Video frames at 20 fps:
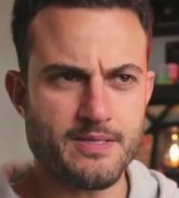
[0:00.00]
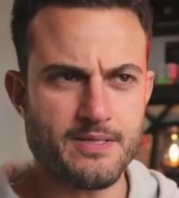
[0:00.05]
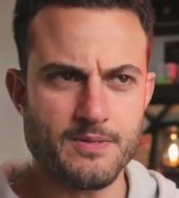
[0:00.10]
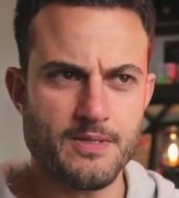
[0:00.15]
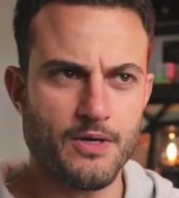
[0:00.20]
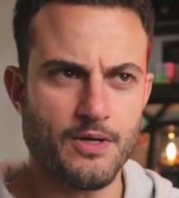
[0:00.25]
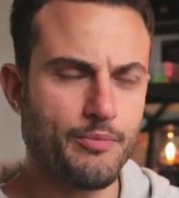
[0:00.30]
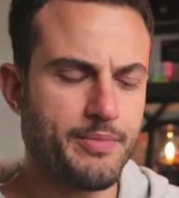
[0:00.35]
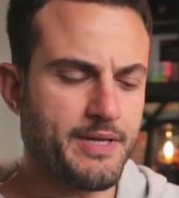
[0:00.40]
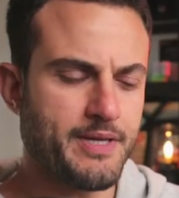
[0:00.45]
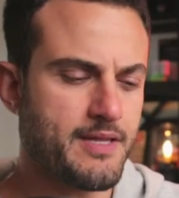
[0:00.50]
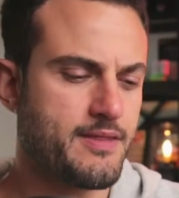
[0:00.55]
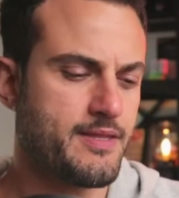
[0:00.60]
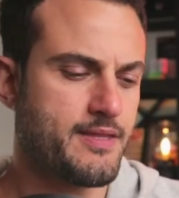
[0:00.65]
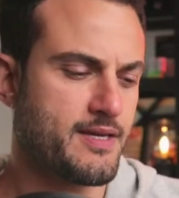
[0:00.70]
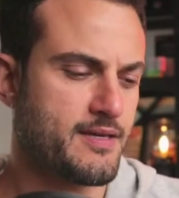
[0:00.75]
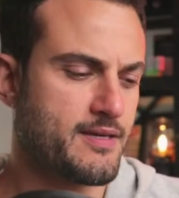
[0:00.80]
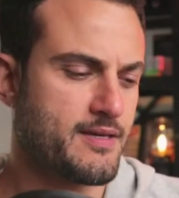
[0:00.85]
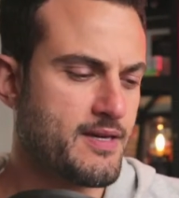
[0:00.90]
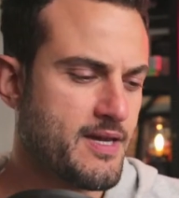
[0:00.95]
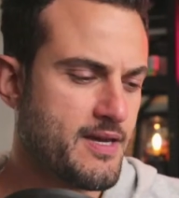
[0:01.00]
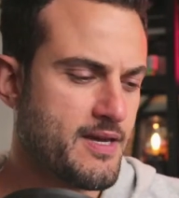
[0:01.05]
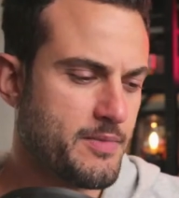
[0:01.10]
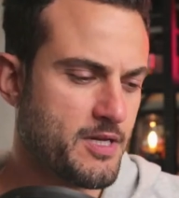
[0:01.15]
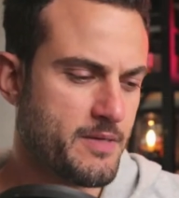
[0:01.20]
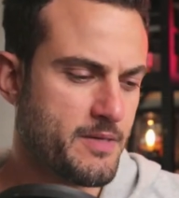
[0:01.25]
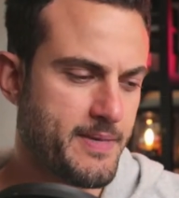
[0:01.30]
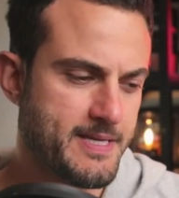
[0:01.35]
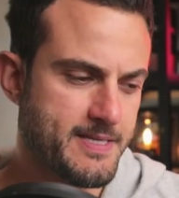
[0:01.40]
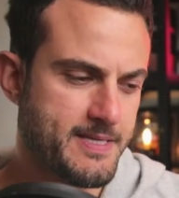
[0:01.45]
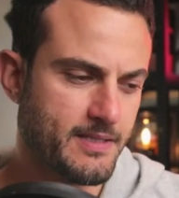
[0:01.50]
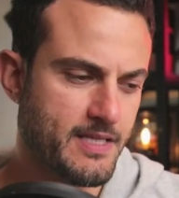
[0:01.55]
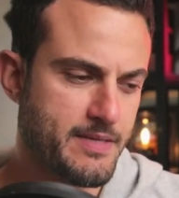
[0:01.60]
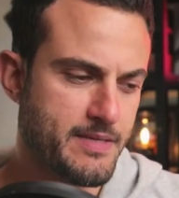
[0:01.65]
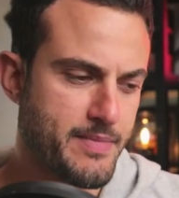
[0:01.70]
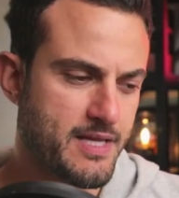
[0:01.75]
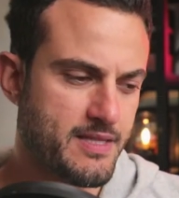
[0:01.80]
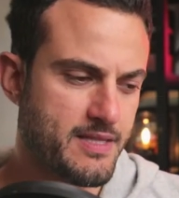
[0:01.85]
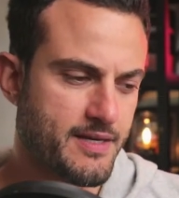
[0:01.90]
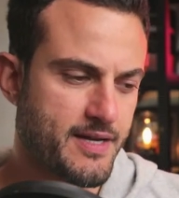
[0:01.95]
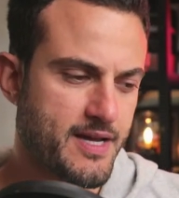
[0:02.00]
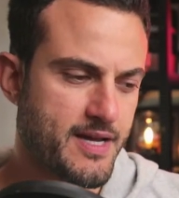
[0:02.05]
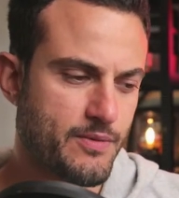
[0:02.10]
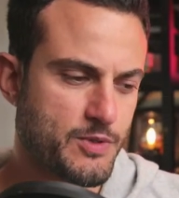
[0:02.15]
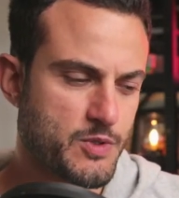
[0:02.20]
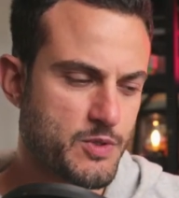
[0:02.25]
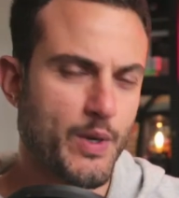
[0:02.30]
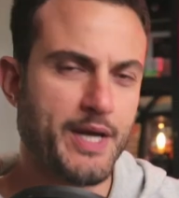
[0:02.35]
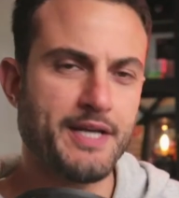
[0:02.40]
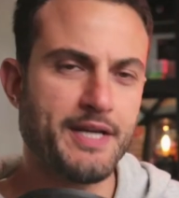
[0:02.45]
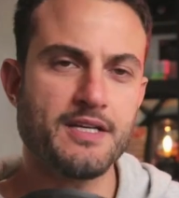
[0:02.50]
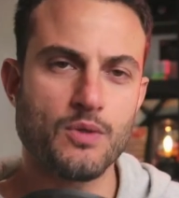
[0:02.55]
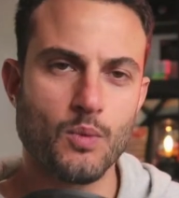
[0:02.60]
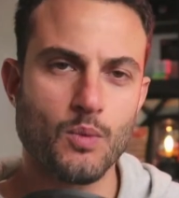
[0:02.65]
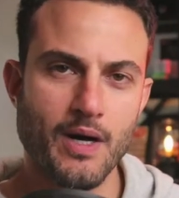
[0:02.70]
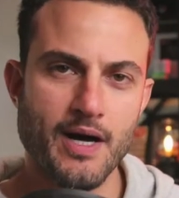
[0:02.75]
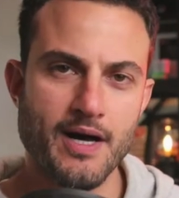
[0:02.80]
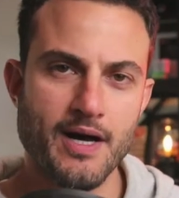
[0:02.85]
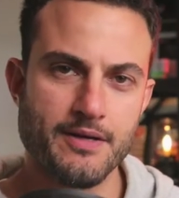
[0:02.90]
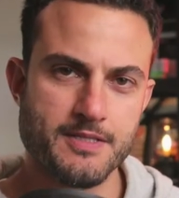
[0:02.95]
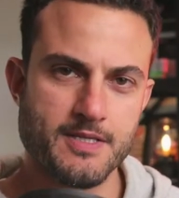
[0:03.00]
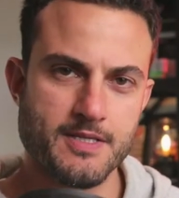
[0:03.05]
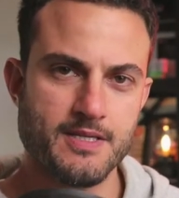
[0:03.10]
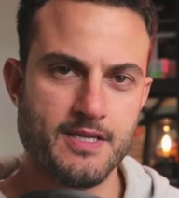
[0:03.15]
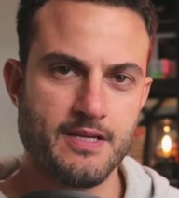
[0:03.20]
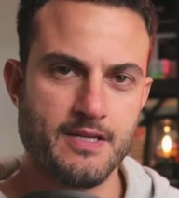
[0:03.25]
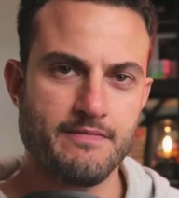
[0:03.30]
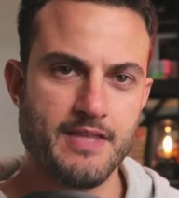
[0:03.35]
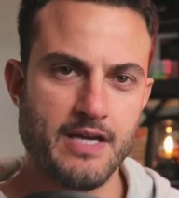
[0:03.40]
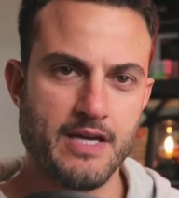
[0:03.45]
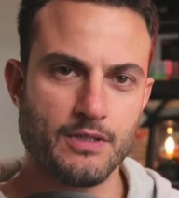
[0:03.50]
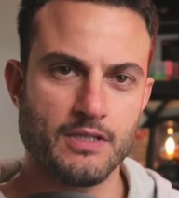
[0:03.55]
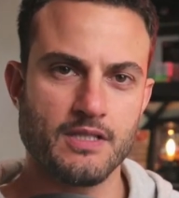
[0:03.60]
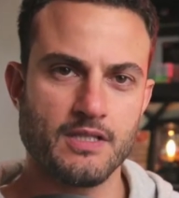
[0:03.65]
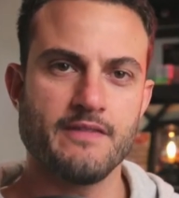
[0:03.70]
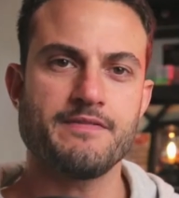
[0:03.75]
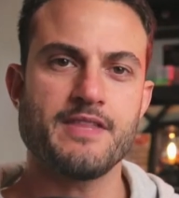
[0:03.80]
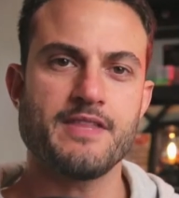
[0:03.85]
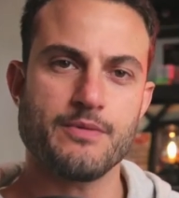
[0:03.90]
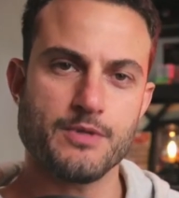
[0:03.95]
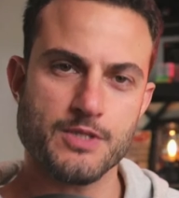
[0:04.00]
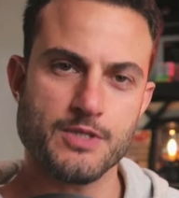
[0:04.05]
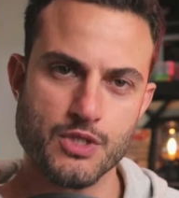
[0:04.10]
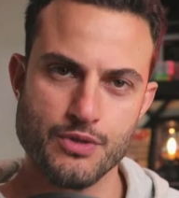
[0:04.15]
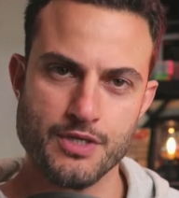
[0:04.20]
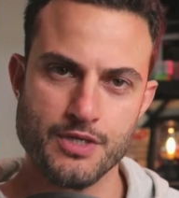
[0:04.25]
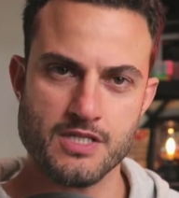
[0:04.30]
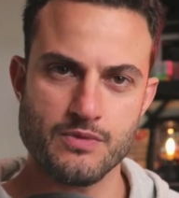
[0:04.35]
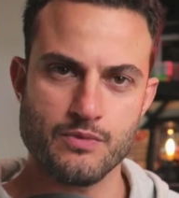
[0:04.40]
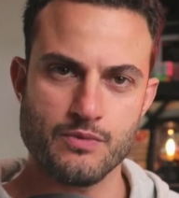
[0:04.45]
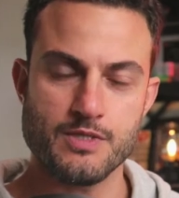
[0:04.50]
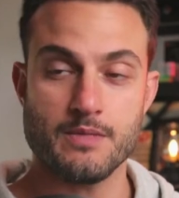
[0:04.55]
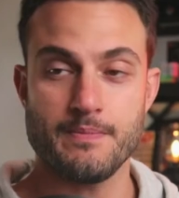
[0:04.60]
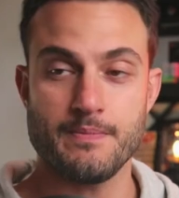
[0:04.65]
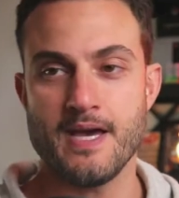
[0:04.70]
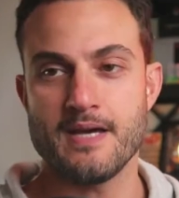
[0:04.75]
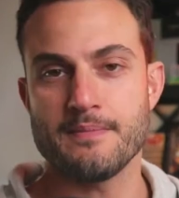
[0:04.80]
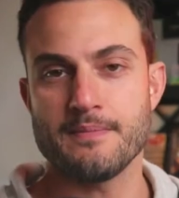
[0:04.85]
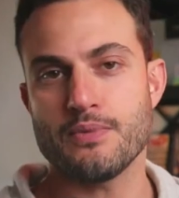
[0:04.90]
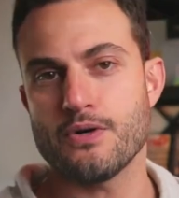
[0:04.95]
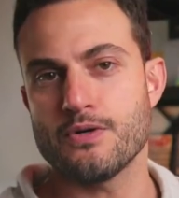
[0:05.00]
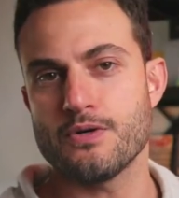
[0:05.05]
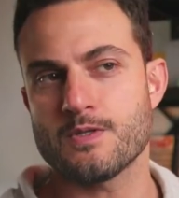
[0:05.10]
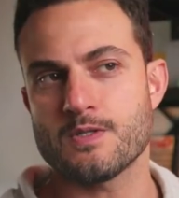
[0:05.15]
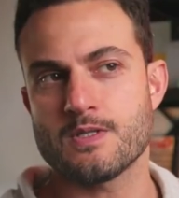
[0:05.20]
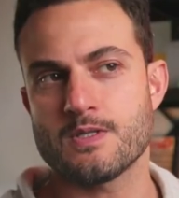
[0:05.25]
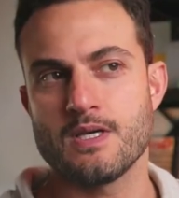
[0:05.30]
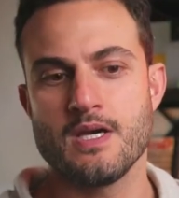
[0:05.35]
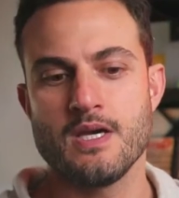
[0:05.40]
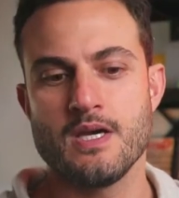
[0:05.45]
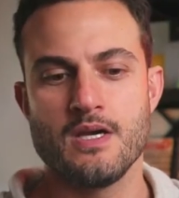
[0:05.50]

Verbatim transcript: It was a whole big thing, but it basically meant that I was waiting a while to see if they would lift that restriction with Japan Post.